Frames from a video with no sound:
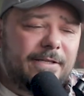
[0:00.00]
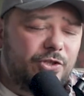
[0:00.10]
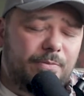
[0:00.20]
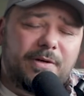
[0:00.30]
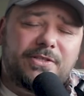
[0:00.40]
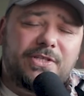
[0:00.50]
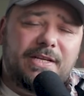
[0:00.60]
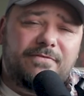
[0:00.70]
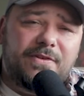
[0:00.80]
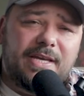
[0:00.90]
Super
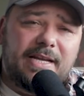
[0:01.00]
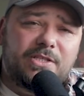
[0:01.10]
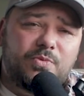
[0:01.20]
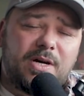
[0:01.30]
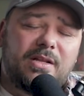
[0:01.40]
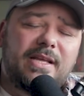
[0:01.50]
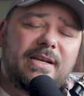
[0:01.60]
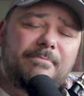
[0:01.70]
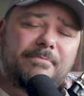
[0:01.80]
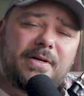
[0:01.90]
excited for that as well,
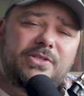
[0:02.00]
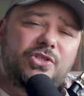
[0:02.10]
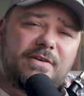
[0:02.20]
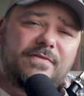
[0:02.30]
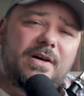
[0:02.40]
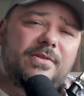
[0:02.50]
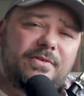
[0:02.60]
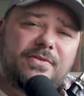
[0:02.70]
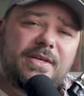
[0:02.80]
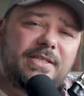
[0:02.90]
and a bunch of
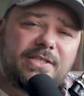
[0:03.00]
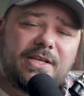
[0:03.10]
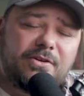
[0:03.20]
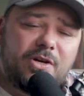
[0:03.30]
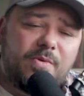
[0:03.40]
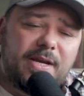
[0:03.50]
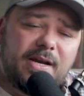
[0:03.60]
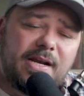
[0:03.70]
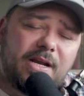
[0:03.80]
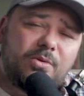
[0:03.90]
other things that are
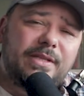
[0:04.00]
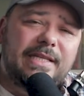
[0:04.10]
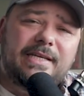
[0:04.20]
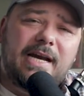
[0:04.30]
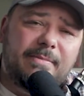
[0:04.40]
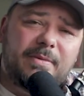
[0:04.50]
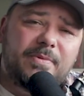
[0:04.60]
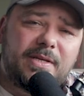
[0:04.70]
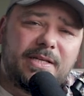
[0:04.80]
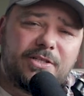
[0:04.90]
going on, not only in the
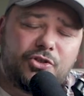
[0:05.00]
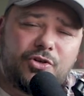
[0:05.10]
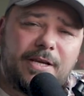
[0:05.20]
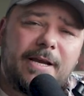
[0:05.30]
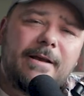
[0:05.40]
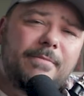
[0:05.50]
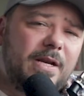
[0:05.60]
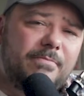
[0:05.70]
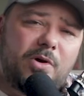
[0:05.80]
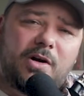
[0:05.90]
comic book industry,
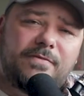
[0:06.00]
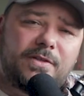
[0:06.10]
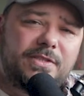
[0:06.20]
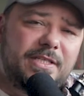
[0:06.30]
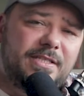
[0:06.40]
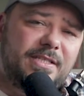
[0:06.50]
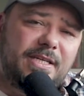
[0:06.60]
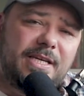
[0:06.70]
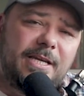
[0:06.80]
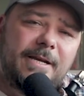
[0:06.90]
but in Marvel,
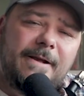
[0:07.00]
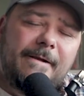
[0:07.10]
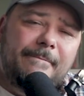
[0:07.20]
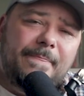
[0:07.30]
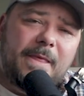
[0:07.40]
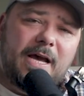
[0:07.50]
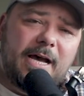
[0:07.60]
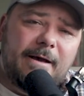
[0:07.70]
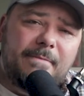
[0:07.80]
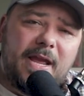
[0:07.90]
DC,
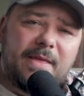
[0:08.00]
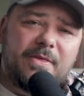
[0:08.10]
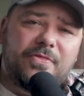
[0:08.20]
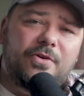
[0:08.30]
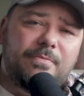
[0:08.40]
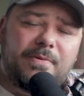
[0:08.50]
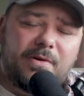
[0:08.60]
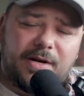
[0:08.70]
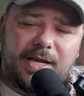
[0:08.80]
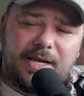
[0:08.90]
and the third
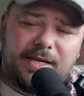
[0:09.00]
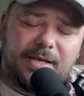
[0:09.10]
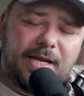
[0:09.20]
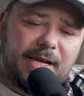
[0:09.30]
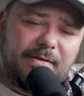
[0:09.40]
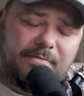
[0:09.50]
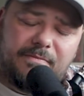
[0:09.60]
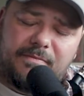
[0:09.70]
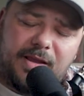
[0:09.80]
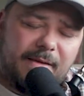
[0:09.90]
party,
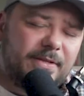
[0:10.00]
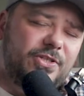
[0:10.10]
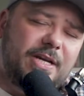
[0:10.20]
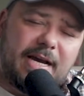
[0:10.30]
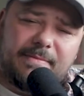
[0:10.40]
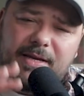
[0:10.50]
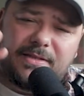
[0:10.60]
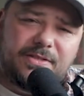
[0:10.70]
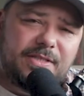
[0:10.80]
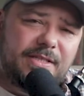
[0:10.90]
and Image
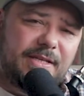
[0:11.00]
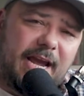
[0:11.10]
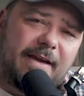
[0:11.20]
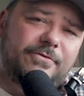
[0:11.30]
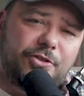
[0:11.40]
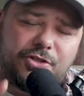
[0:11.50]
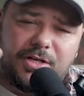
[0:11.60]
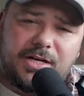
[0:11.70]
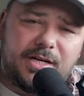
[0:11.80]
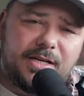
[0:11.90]
Comics and
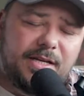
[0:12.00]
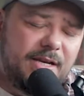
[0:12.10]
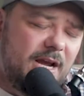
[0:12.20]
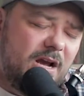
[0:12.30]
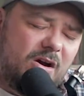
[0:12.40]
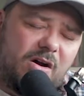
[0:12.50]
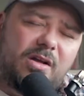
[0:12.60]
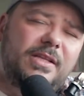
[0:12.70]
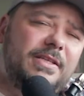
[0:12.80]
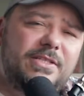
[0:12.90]
Aftershock and
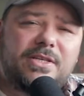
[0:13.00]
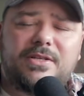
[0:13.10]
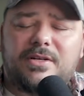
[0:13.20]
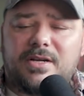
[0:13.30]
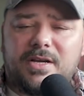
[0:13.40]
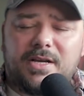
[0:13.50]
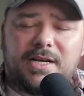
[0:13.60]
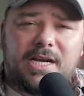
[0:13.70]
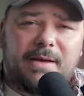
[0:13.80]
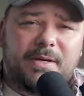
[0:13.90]
all of these other
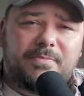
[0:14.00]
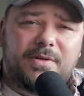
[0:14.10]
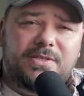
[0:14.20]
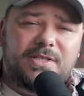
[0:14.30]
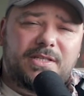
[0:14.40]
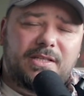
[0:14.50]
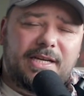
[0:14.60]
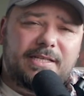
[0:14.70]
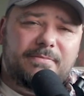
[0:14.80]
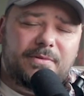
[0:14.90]
comic books and
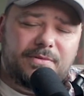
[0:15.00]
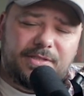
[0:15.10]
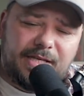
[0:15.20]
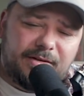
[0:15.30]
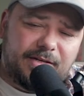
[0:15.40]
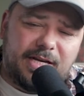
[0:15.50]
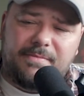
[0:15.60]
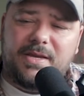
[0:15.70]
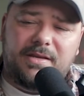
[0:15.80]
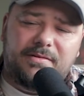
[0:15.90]
collectibles that are
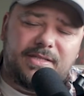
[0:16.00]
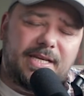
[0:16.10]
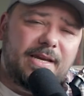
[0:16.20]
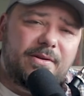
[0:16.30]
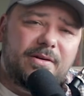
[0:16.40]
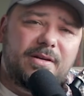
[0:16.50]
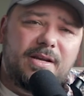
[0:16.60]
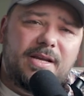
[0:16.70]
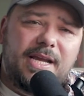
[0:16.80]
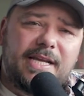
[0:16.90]
coming together.
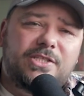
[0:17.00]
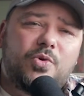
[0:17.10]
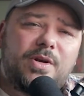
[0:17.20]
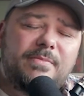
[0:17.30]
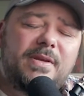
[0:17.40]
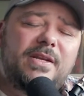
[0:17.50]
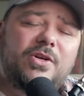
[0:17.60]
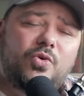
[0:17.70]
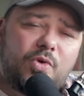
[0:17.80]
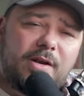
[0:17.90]
It's going to be an
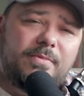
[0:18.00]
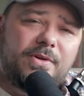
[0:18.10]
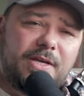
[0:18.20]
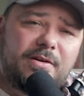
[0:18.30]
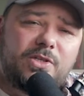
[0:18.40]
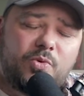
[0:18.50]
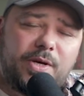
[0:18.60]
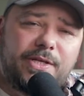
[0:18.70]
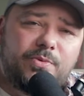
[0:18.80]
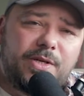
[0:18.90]
incredible year in
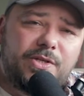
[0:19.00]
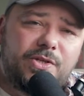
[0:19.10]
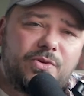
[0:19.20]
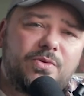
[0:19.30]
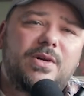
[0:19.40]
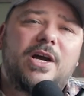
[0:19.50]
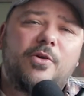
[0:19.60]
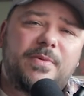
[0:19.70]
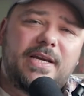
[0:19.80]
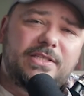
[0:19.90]
2022. I
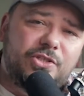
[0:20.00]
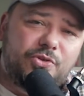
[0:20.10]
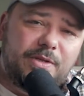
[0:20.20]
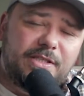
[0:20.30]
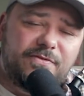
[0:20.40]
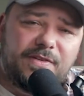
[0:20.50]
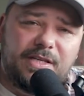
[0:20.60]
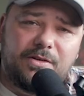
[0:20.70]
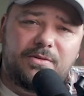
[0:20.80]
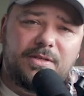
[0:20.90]
hope you guys enjoyed this
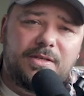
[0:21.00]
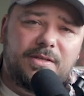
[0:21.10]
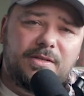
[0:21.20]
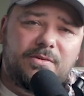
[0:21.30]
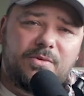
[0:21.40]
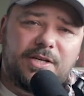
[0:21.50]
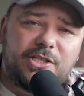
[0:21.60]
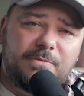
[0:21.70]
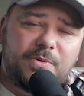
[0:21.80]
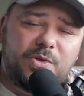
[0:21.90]
video. We'll
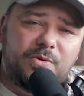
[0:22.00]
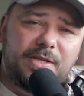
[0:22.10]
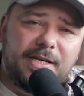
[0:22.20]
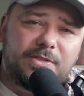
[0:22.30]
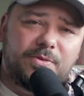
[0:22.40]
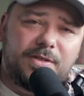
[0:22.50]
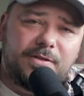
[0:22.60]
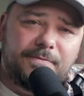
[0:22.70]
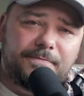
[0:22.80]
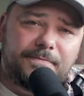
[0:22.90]
catch up with you in the next
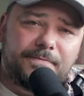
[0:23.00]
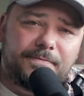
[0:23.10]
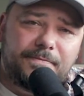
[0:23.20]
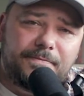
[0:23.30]
one.